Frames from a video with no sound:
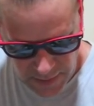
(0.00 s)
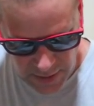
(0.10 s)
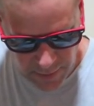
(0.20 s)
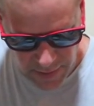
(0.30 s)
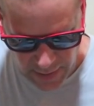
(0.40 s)

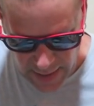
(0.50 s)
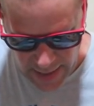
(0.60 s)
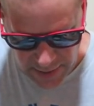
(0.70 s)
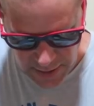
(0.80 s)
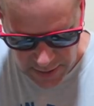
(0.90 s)
Some of the
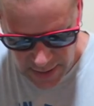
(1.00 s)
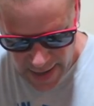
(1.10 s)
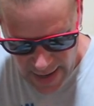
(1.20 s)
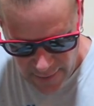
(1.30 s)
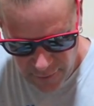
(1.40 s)
casings I
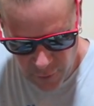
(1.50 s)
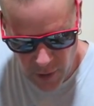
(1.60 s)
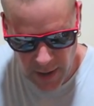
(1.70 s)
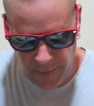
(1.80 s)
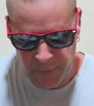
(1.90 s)
have
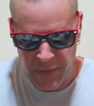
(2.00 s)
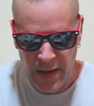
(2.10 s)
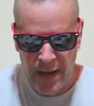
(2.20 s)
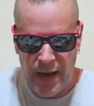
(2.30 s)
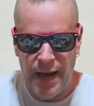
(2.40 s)
for it,
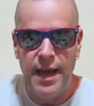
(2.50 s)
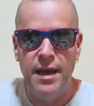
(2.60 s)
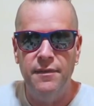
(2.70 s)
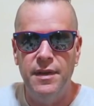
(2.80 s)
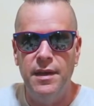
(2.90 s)

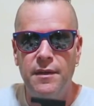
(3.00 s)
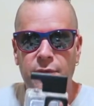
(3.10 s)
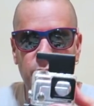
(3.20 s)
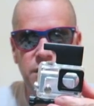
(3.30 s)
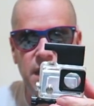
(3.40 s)
of
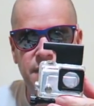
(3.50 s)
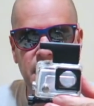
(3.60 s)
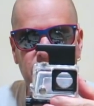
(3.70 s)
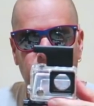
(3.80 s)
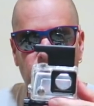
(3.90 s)
course I have
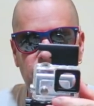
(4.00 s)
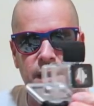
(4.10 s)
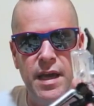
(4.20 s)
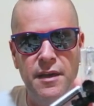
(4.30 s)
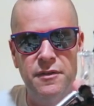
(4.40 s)
the underwater
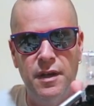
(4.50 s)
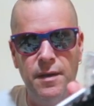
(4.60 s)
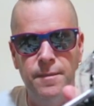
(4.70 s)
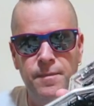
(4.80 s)
casing.